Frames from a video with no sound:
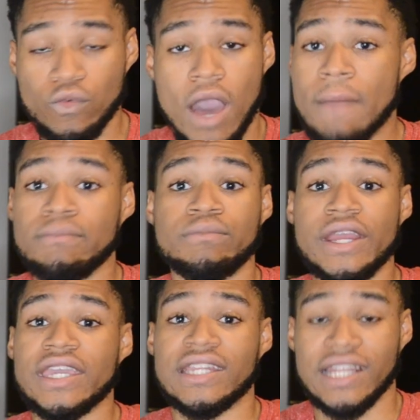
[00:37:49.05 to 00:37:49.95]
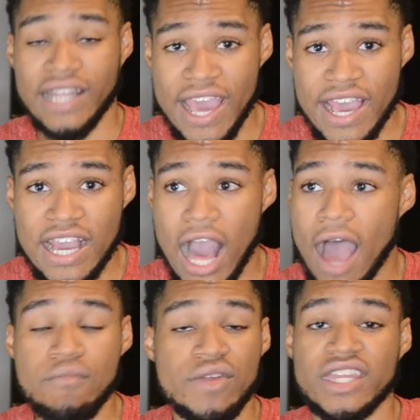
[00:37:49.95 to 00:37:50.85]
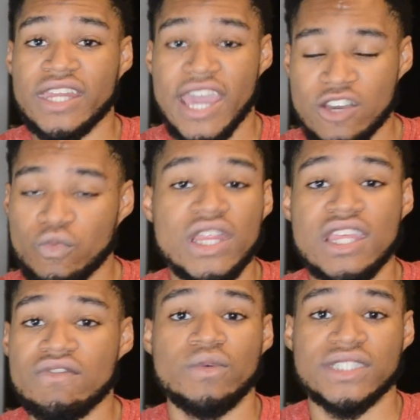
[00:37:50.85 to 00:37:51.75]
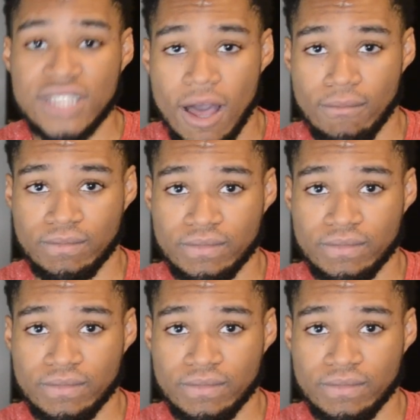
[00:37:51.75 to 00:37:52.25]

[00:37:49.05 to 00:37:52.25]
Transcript: I'm breaking your leg, I'm breaking your ankle. We leaving with something.